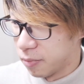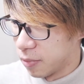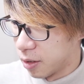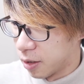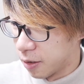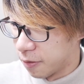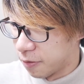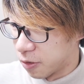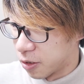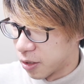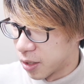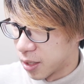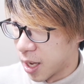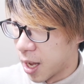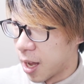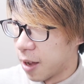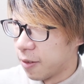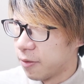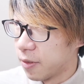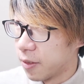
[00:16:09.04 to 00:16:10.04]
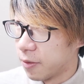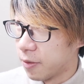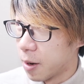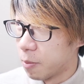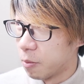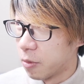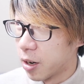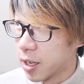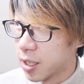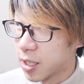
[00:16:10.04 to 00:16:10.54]
in the first F, if
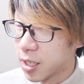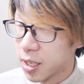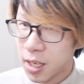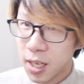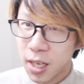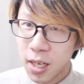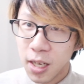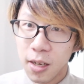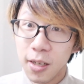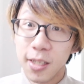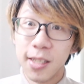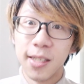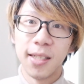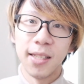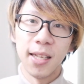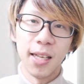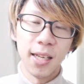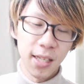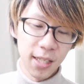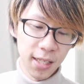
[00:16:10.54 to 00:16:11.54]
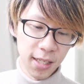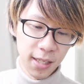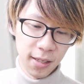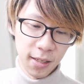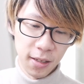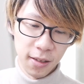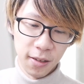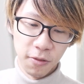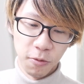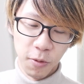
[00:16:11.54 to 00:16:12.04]
I'm right, syncs
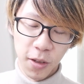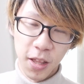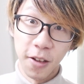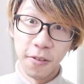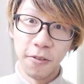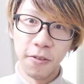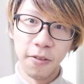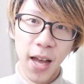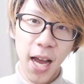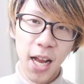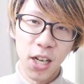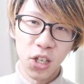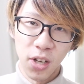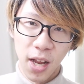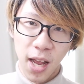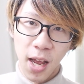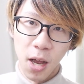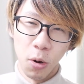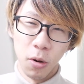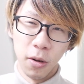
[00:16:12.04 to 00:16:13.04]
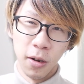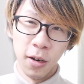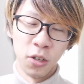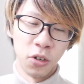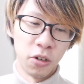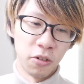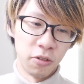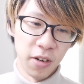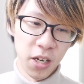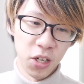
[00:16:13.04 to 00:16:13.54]
with a flash at a
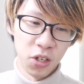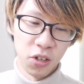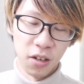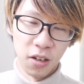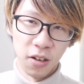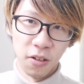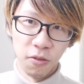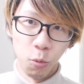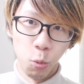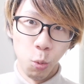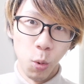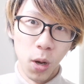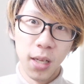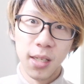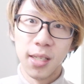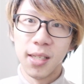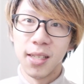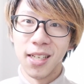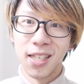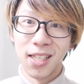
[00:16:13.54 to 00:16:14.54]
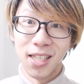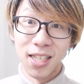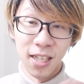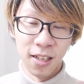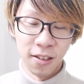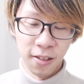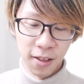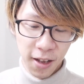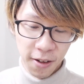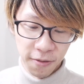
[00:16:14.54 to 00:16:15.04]
duration of
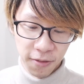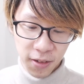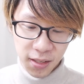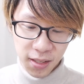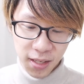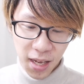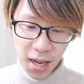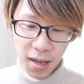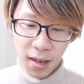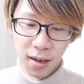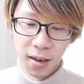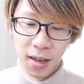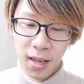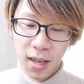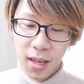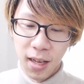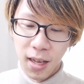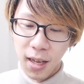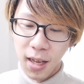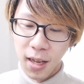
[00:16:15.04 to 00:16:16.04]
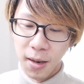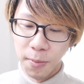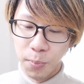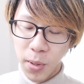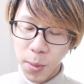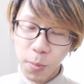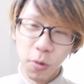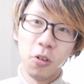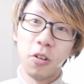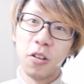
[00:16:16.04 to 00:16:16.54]
1/60th of a second. And
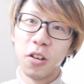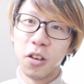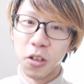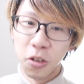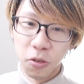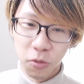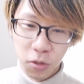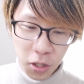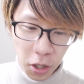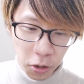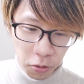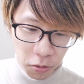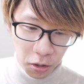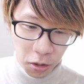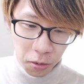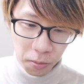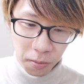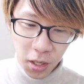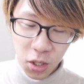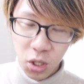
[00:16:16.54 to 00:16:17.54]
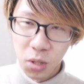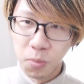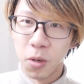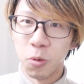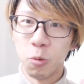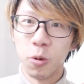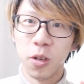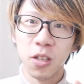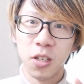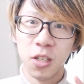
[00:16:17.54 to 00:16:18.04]
people who are new don't know much,
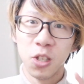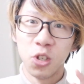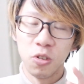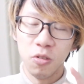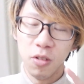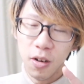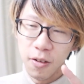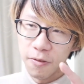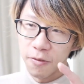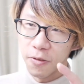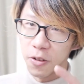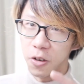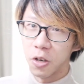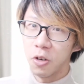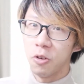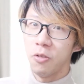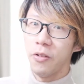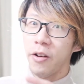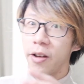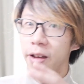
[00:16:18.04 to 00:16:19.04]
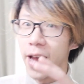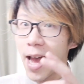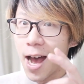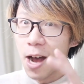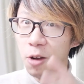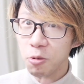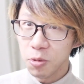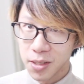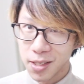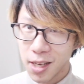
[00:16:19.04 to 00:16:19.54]
but when you shoot a photo
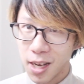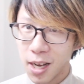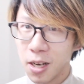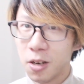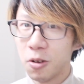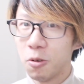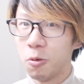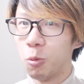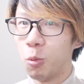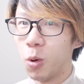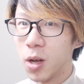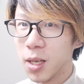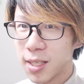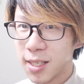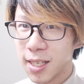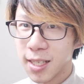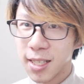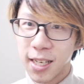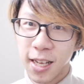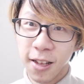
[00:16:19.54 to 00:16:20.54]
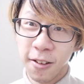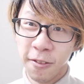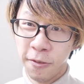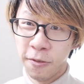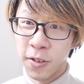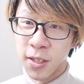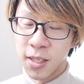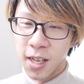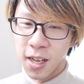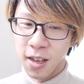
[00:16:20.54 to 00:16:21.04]
outside 1/60th
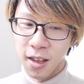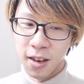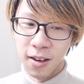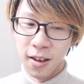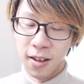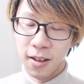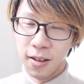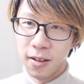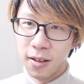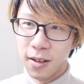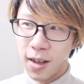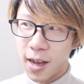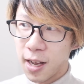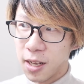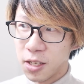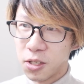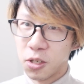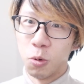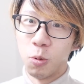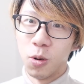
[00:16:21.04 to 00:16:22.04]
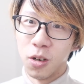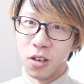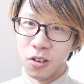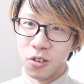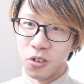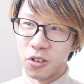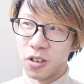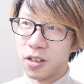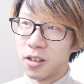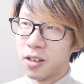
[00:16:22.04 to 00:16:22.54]
of a second, ISO
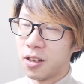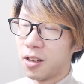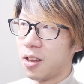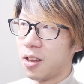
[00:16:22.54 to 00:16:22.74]
100,